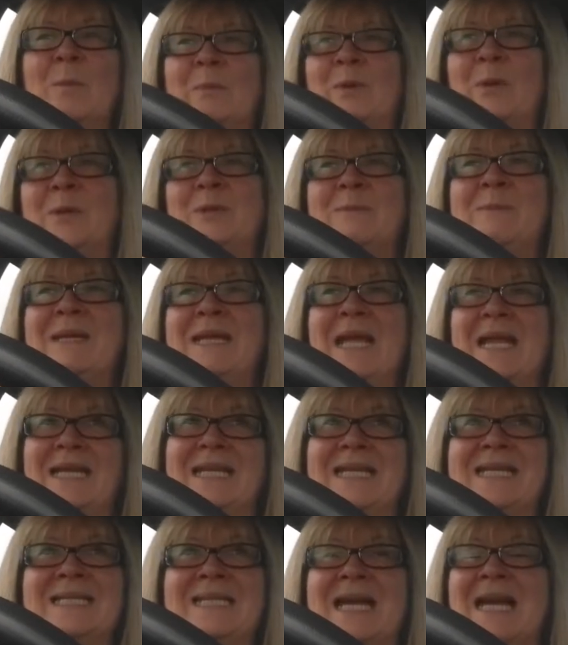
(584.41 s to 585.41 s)
but my
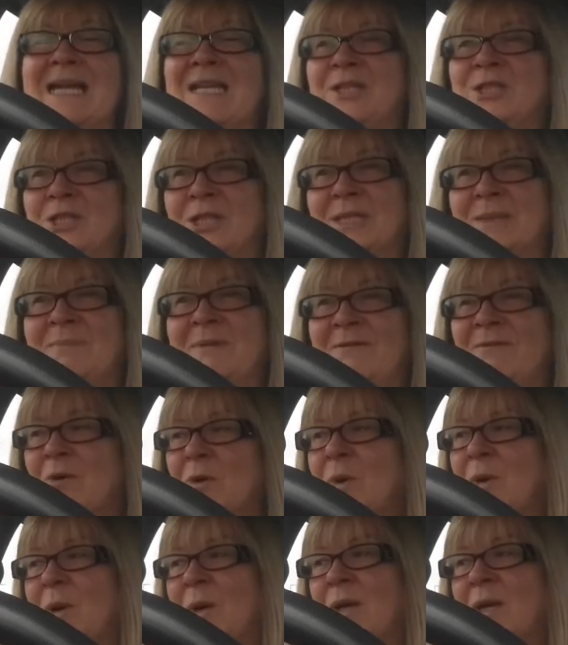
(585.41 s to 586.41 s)
auntie died just
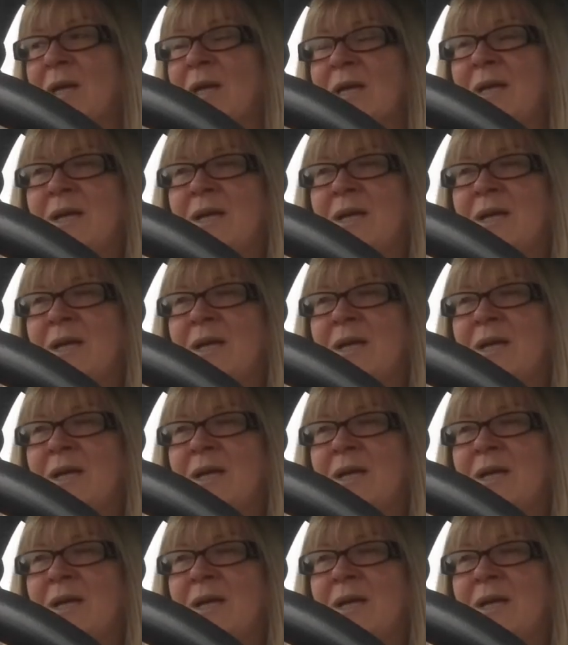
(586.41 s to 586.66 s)
before